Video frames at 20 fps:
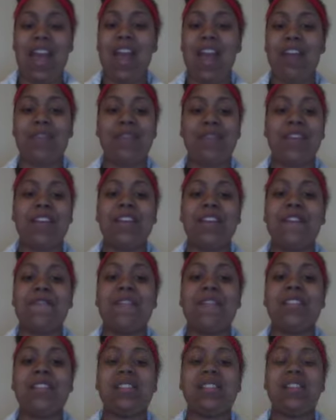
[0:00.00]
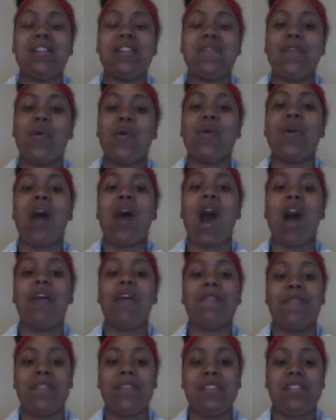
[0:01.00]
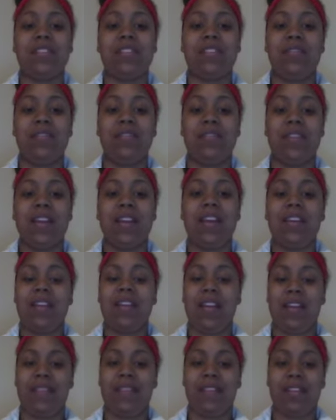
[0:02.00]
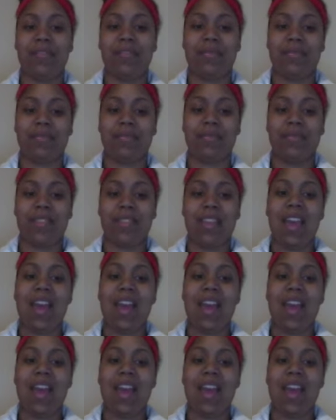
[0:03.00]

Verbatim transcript: in every defensive or offensive endeavor.